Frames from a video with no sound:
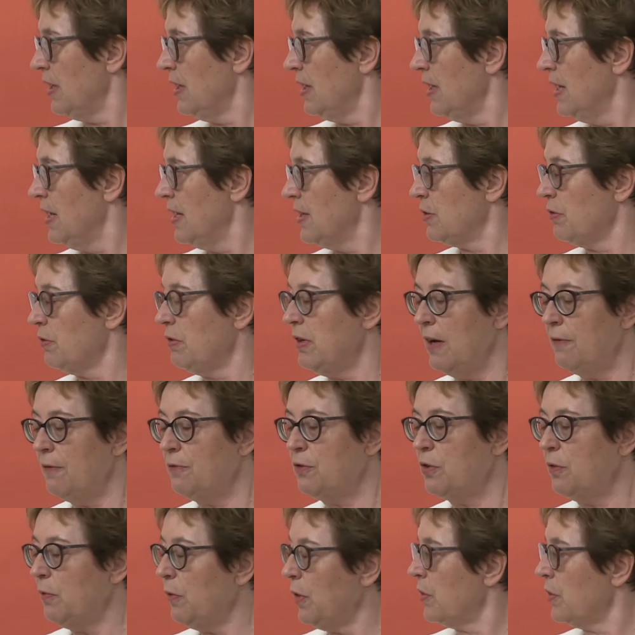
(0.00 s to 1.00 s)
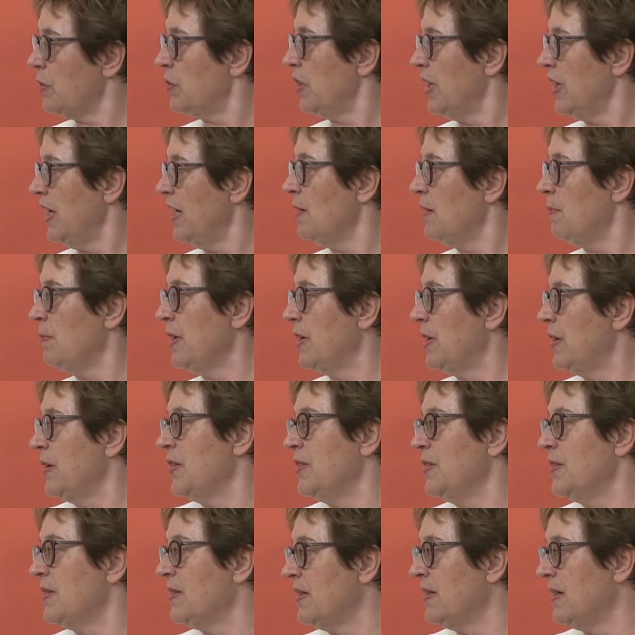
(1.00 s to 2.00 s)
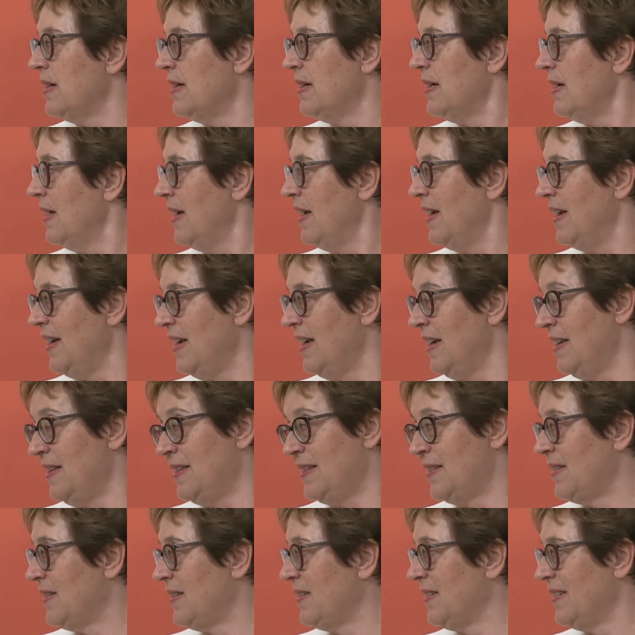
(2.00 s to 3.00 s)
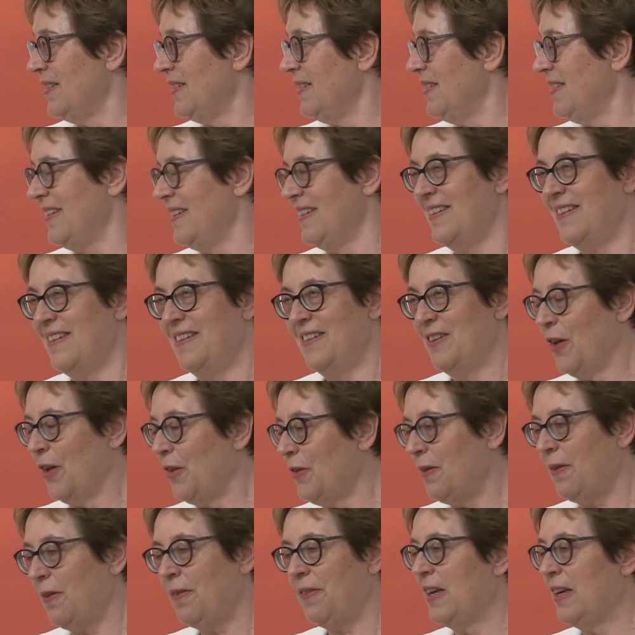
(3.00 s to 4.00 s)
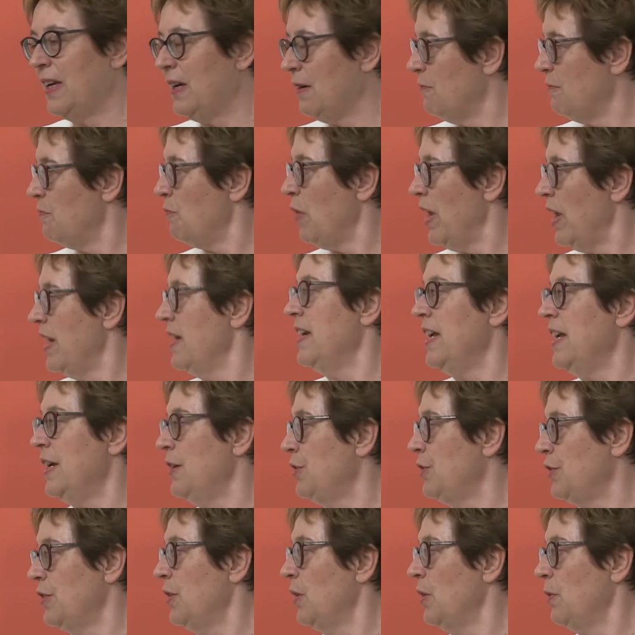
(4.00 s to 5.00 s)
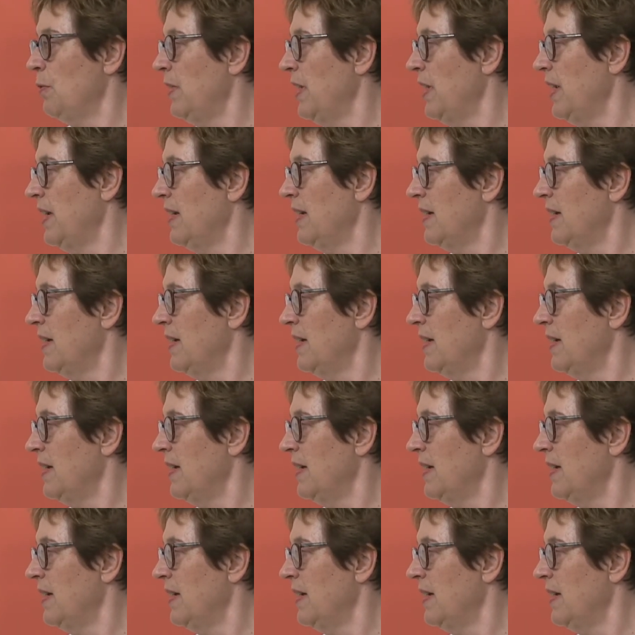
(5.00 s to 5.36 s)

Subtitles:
So you have to work together, because it's not the thing of one nation only.